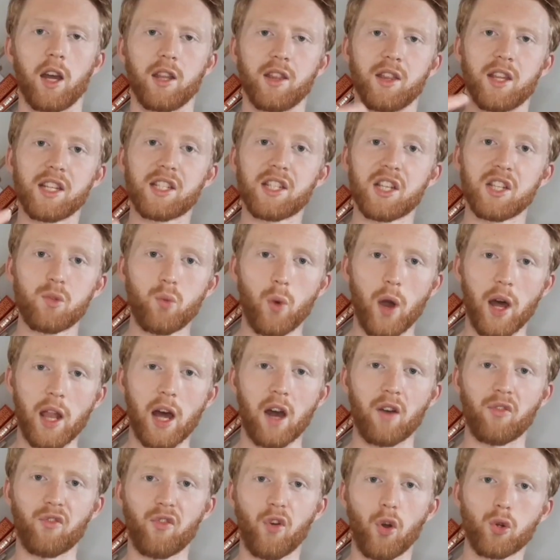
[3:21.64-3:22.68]
And this is where
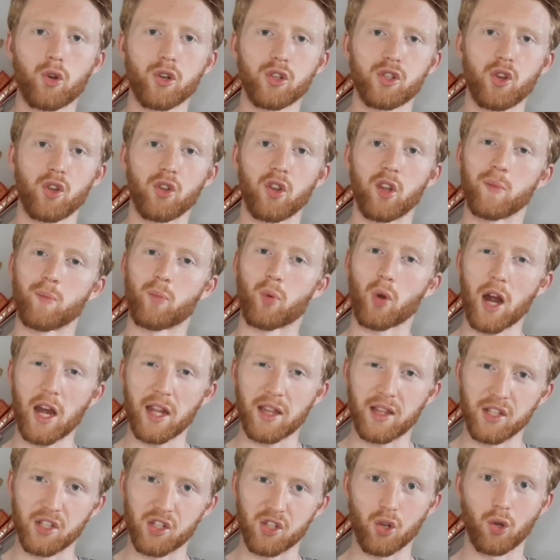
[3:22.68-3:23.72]
that focus on the
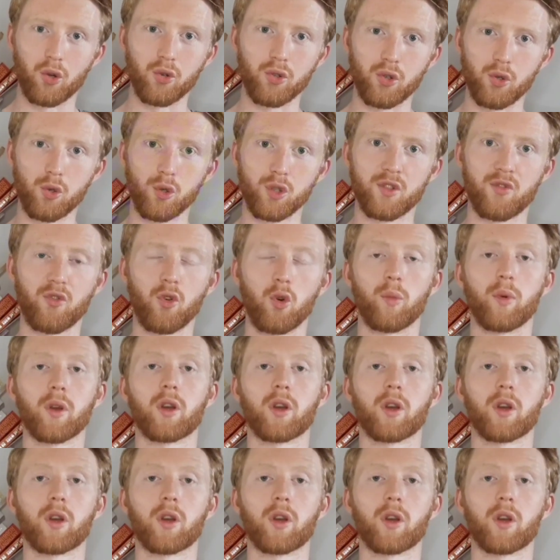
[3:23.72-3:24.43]
breath is so useful,